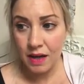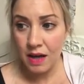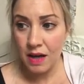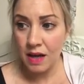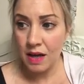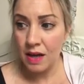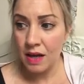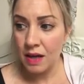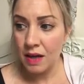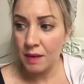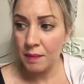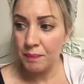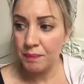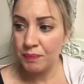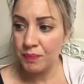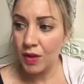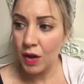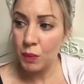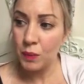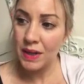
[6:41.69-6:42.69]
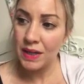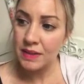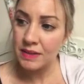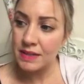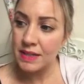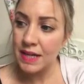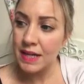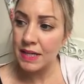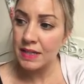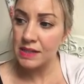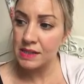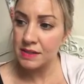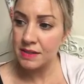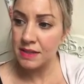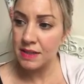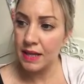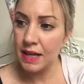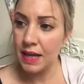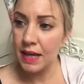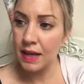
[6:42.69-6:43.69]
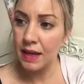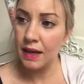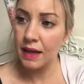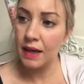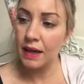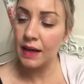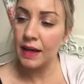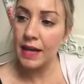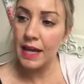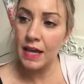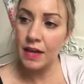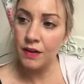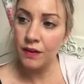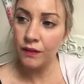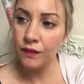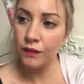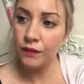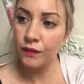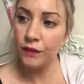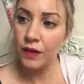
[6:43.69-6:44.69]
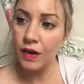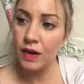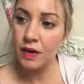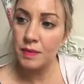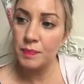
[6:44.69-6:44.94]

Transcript: Well, I'll say it doesn't leak. If